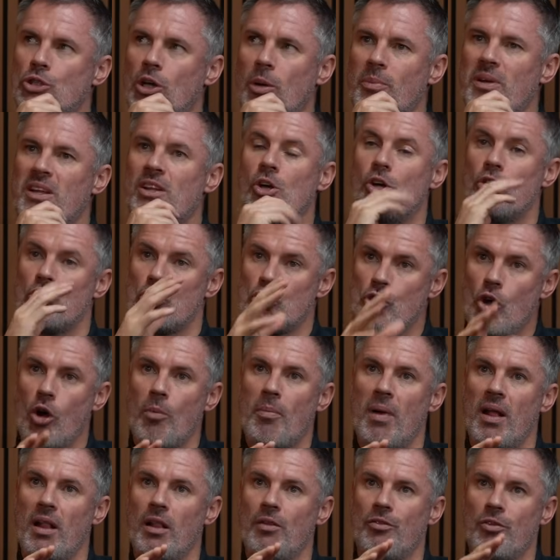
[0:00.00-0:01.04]
I mean, Scott
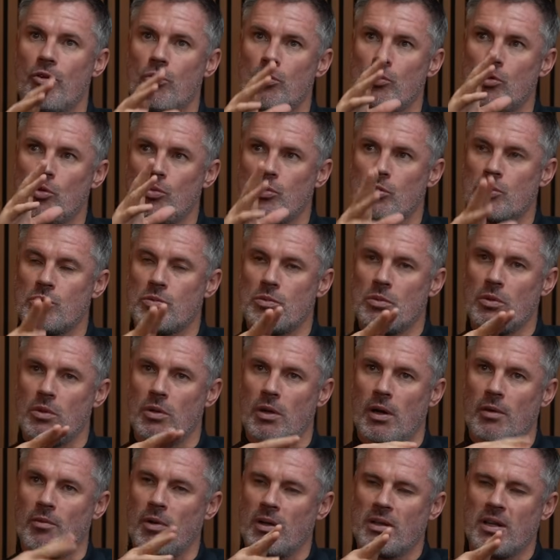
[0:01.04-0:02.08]
Melvin, who was,
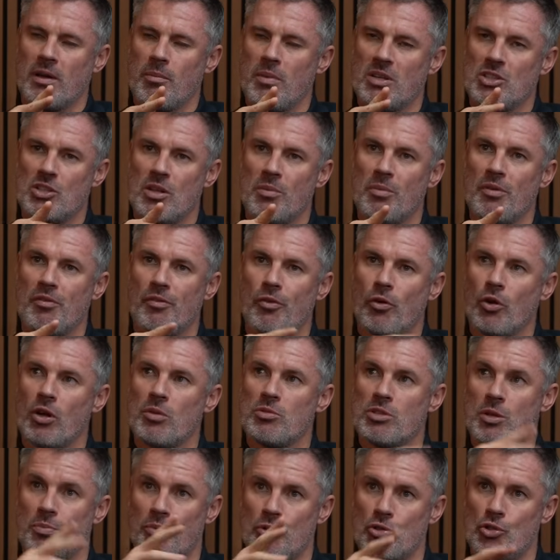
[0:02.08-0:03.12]
I think I mentioned him before, he
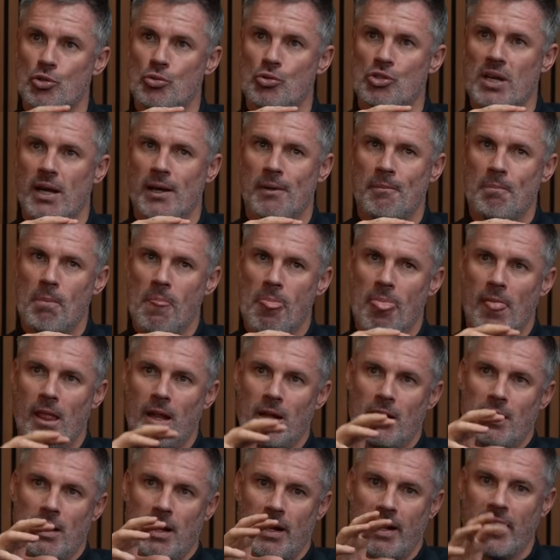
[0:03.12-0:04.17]
was the producer,
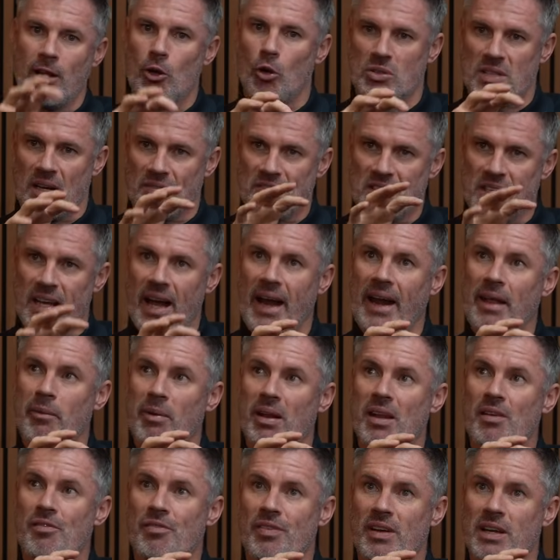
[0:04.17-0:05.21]
and he looked after Gary when
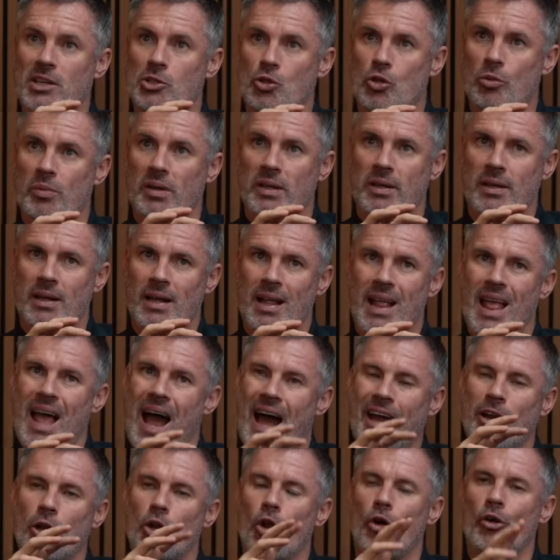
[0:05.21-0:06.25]
he first come in.
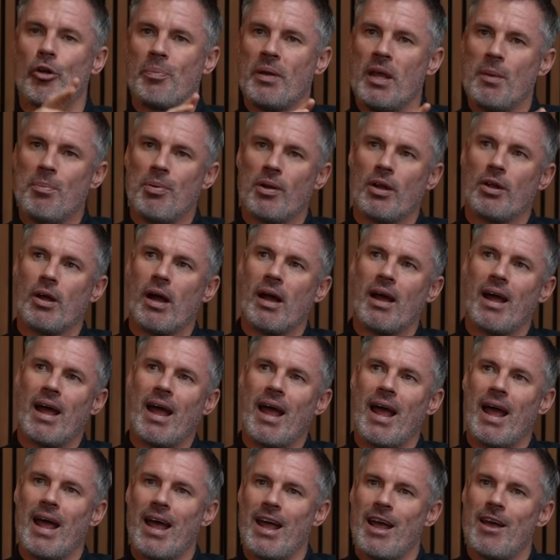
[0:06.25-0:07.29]
And a lot of people are
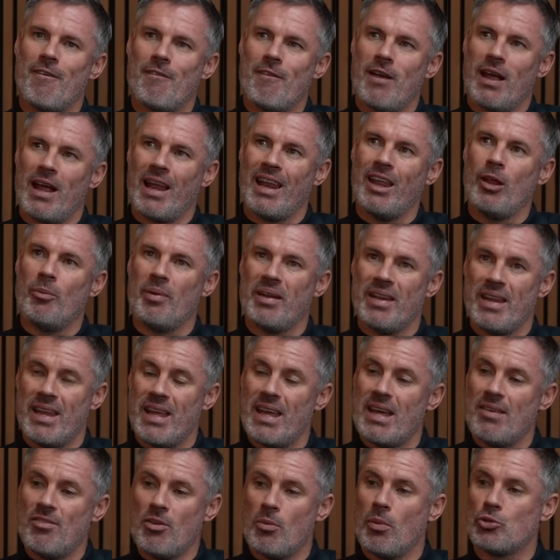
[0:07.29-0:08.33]
a little bit
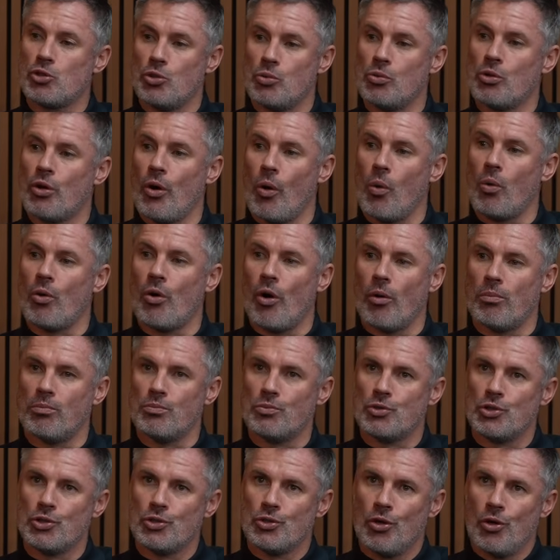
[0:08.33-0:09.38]
nervy about doing cold
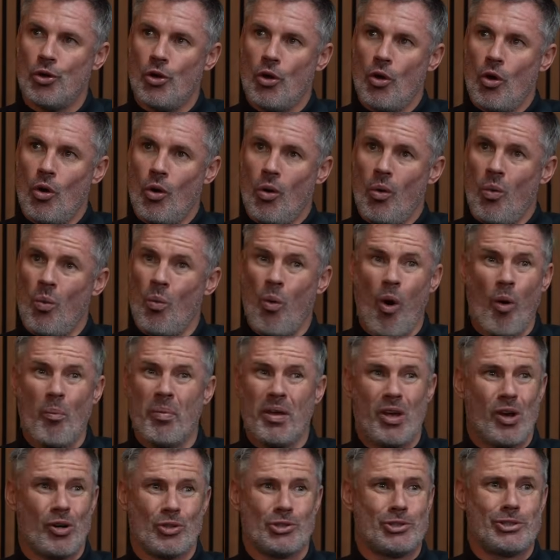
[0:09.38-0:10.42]
comments. One,
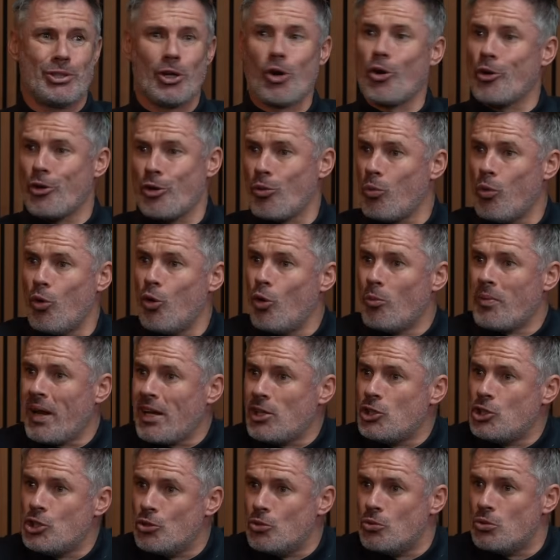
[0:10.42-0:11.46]
because they're on a warm,
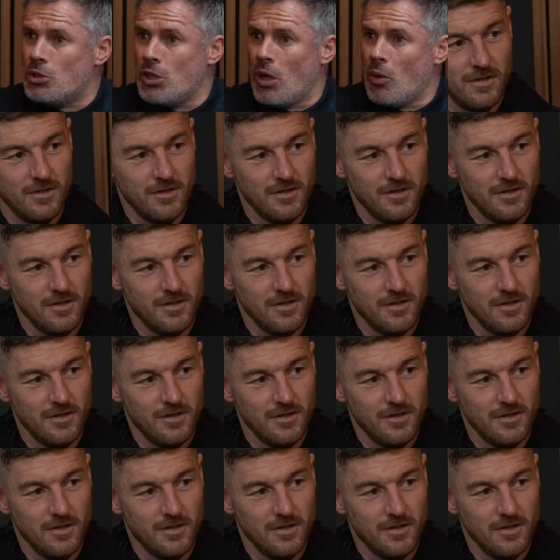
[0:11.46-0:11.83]
nice studio.